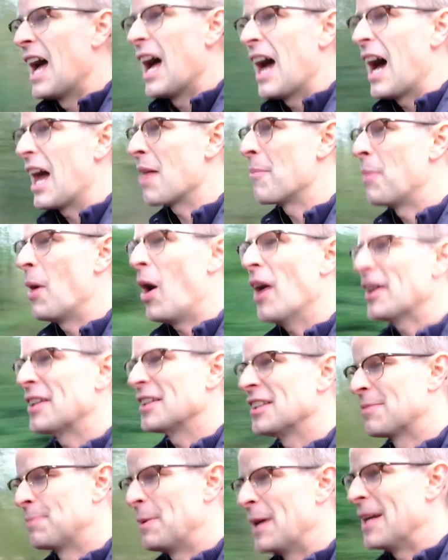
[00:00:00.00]
And at
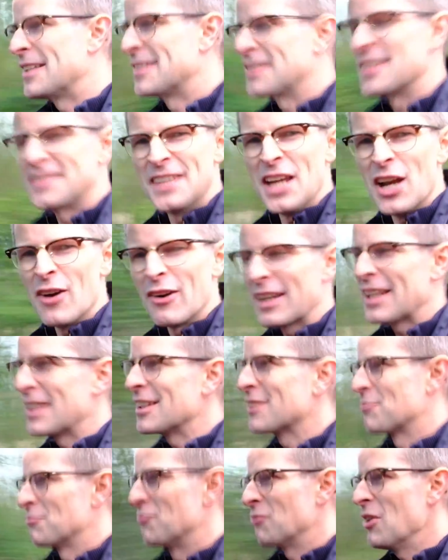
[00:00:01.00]
parking speeds, the steering
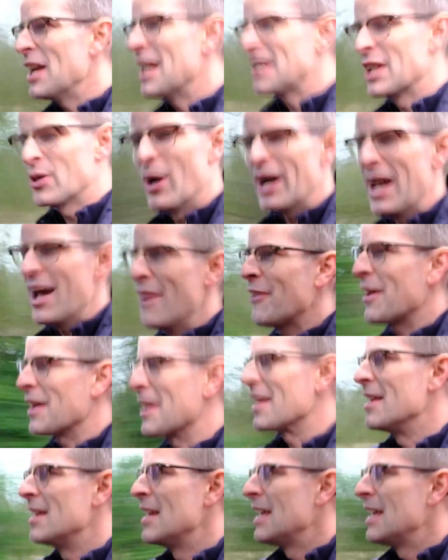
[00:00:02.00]
is really quite heavy.